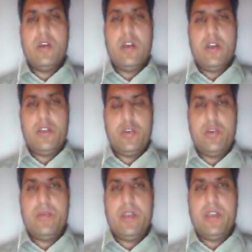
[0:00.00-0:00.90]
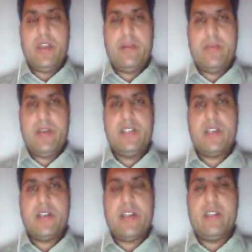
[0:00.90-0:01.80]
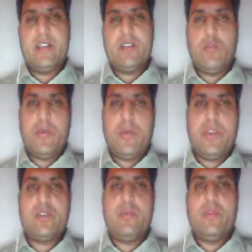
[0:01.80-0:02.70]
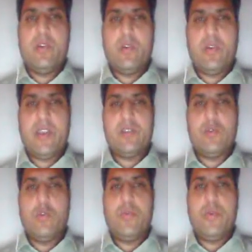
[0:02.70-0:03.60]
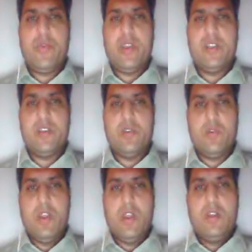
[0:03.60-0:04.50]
should be administered, and that OPV is to be known as OPV 0.